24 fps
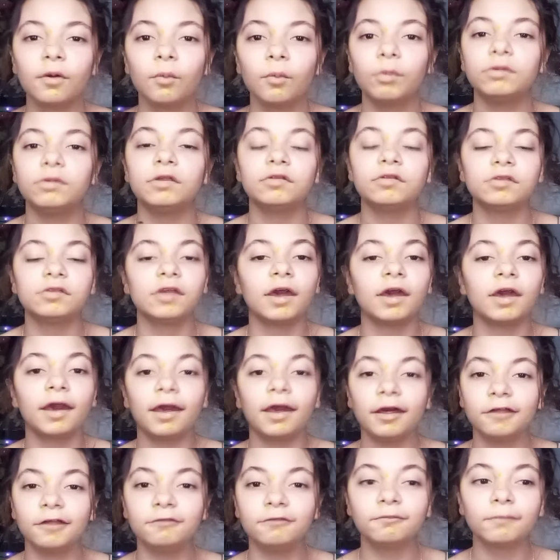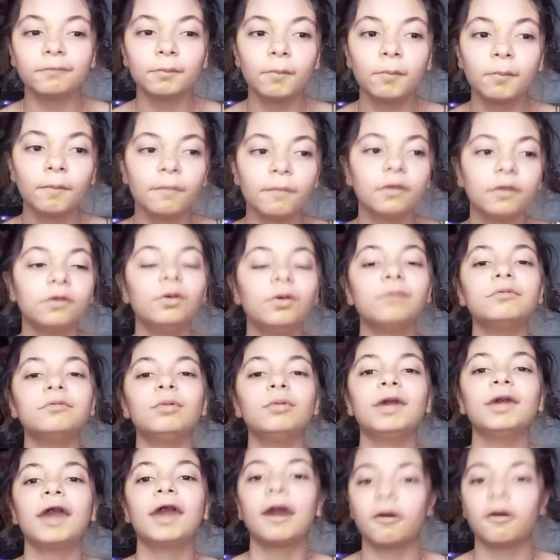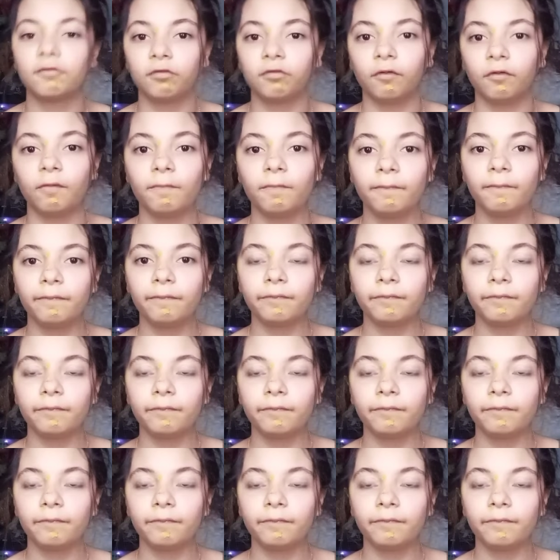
with this thing in. You have to be careful.